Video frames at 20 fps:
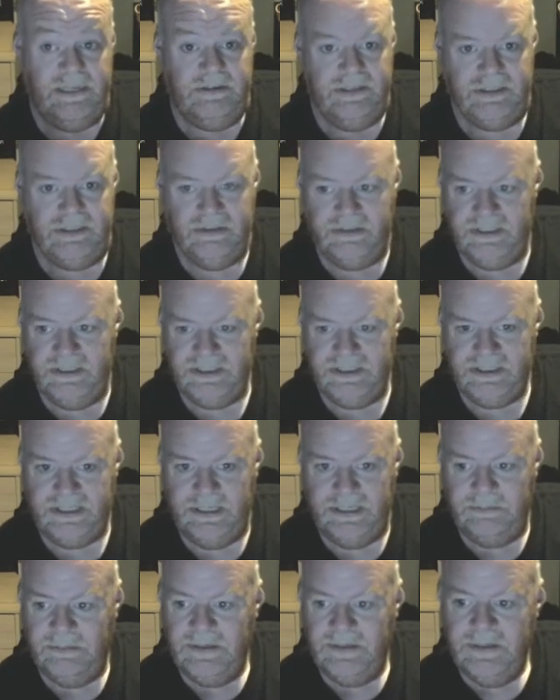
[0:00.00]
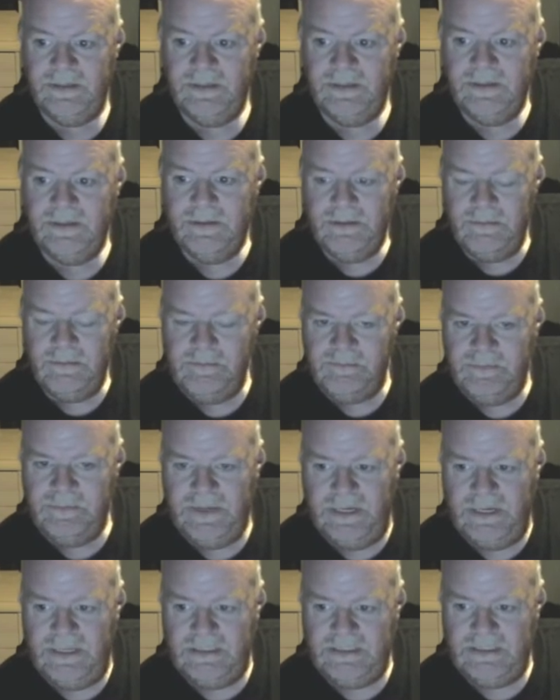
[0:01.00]
done this time,
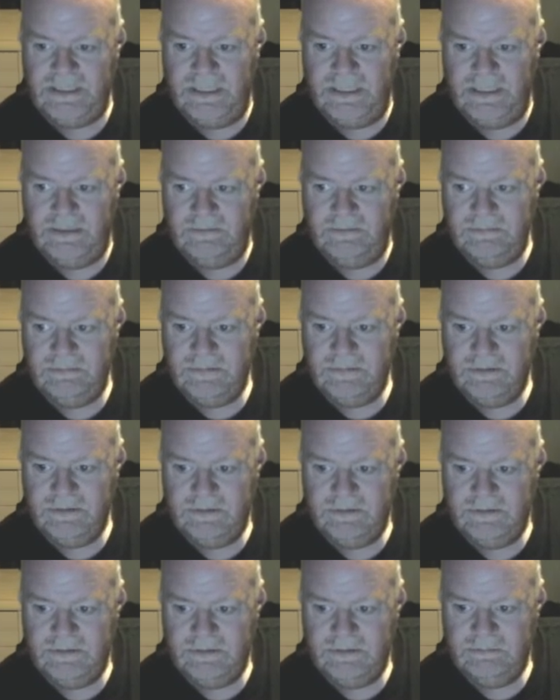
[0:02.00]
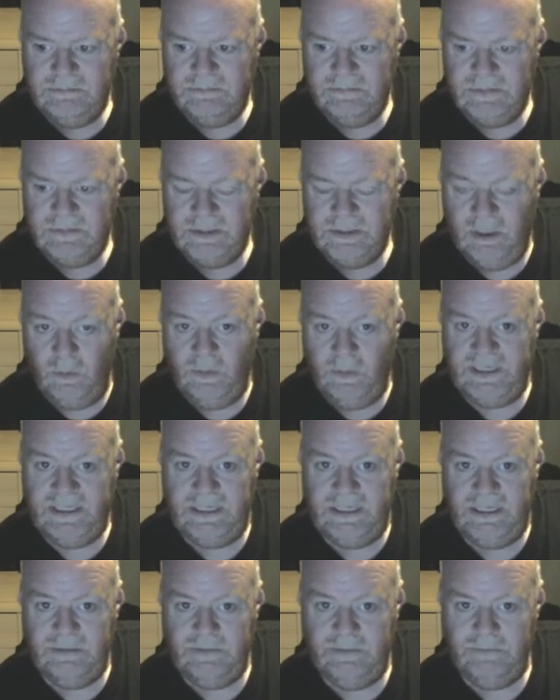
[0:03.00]
and can't wait to
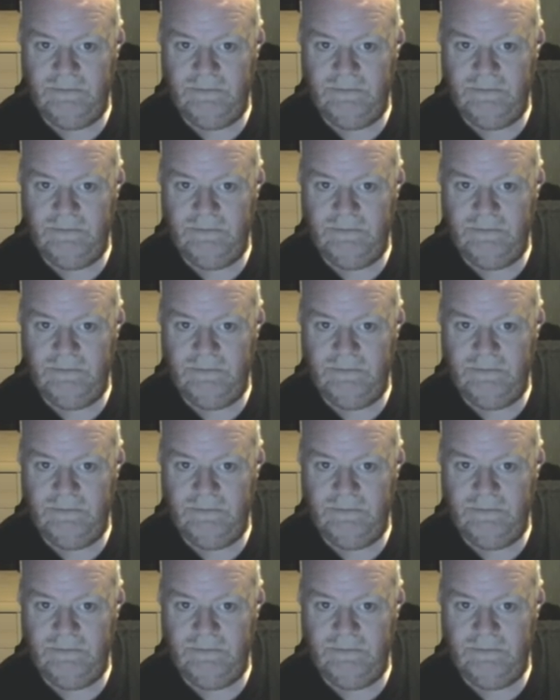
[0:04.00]
hear it.